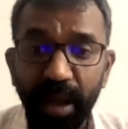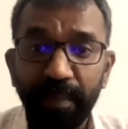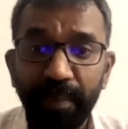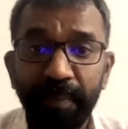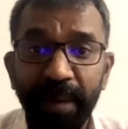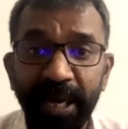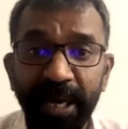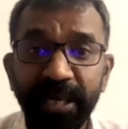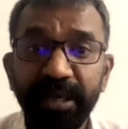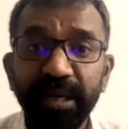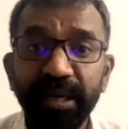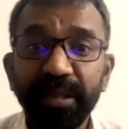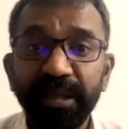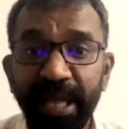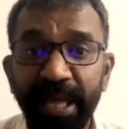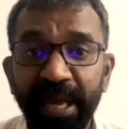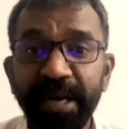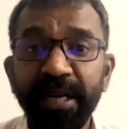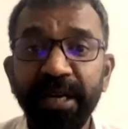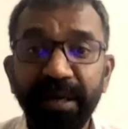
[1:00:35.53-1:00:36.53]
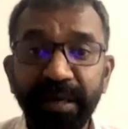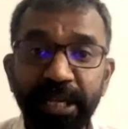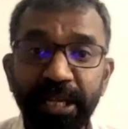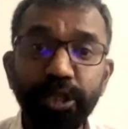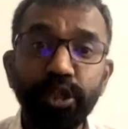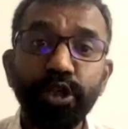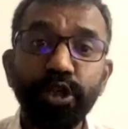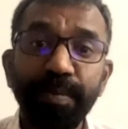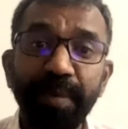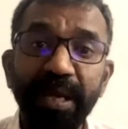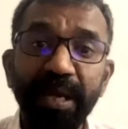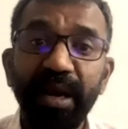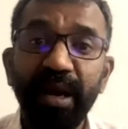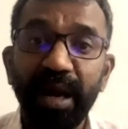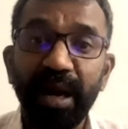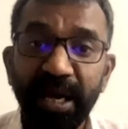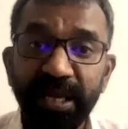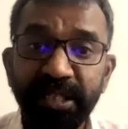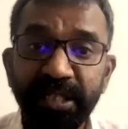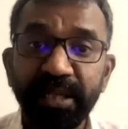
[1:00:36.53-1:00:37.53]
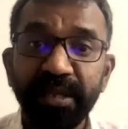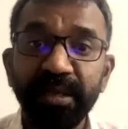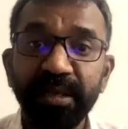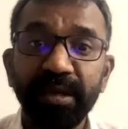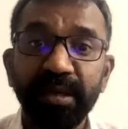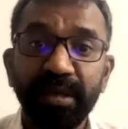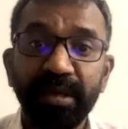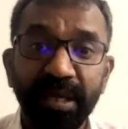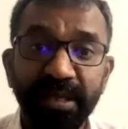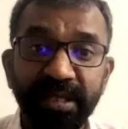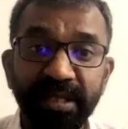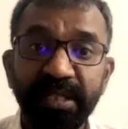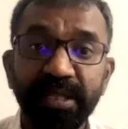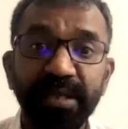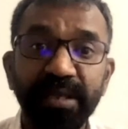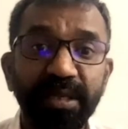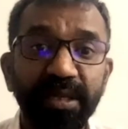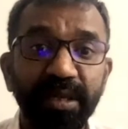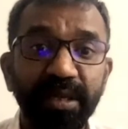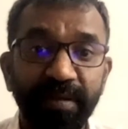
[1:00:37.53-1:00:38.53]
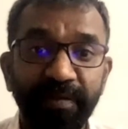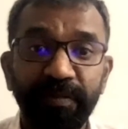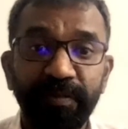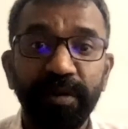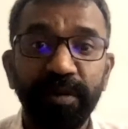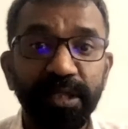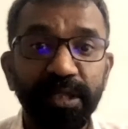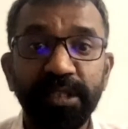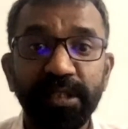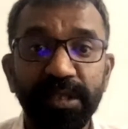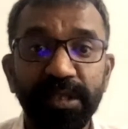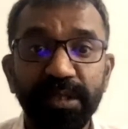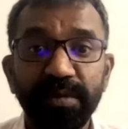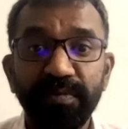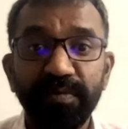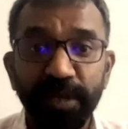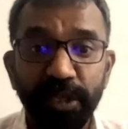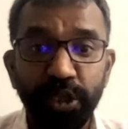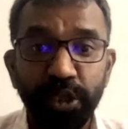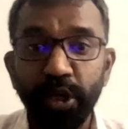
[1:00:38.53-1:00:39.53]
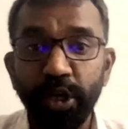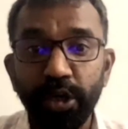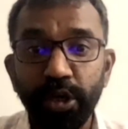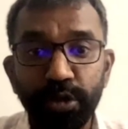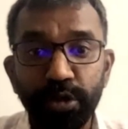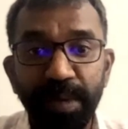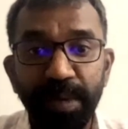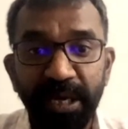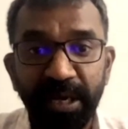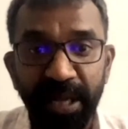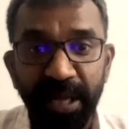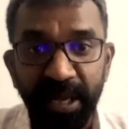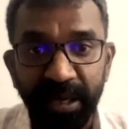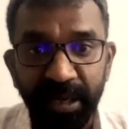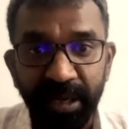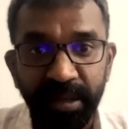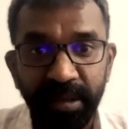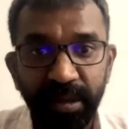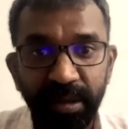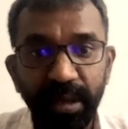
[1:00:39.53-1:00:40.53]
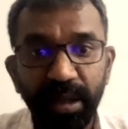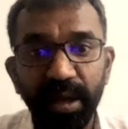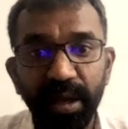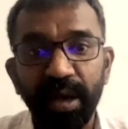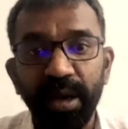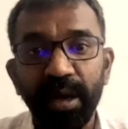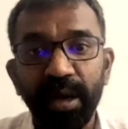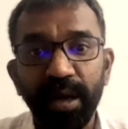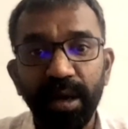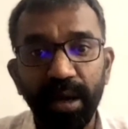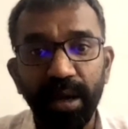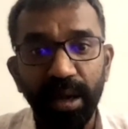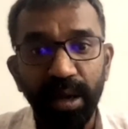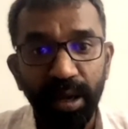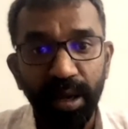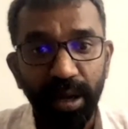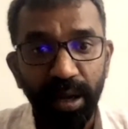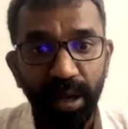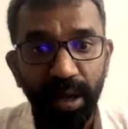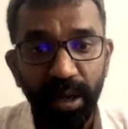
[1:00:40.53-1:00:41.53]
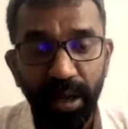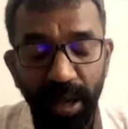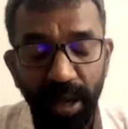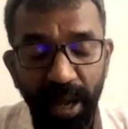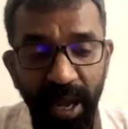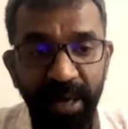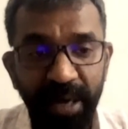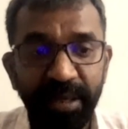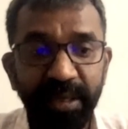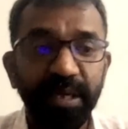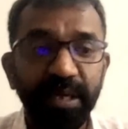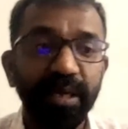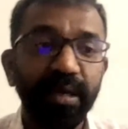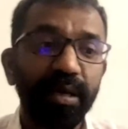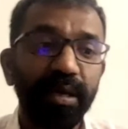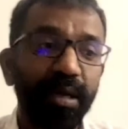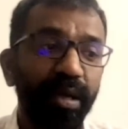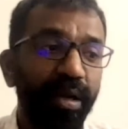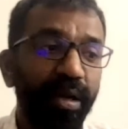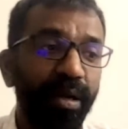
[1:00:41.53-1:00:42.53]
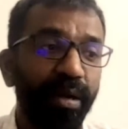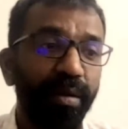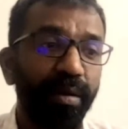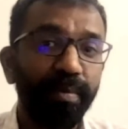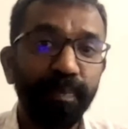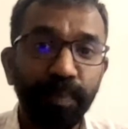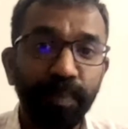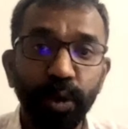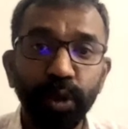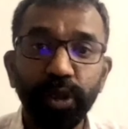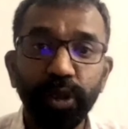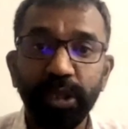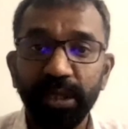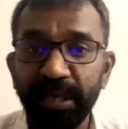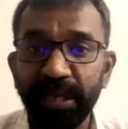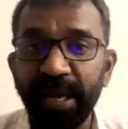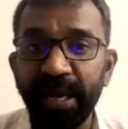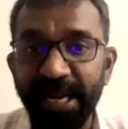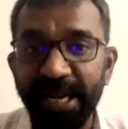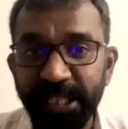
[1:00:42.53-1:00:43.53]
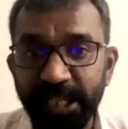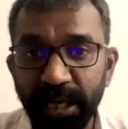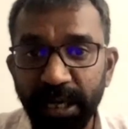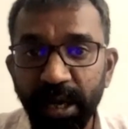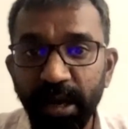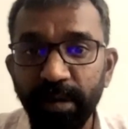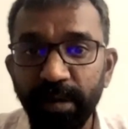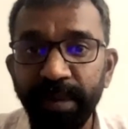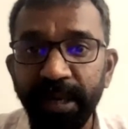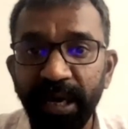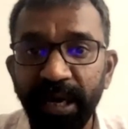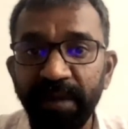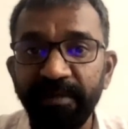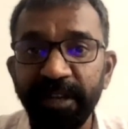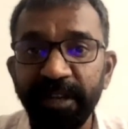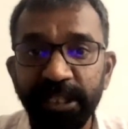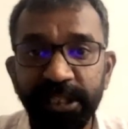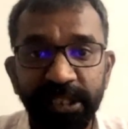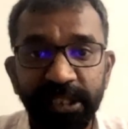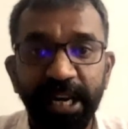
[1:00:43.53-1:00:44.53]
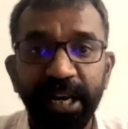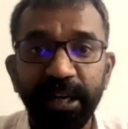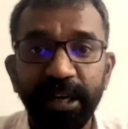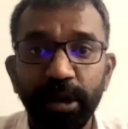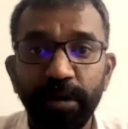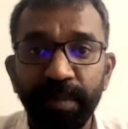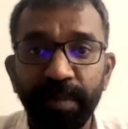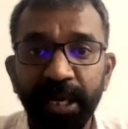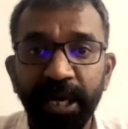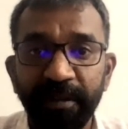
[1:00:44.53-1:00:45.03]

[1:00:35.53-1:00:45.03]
But there needs to be a larger concerted efforts which need to be taken at both the national government level, state government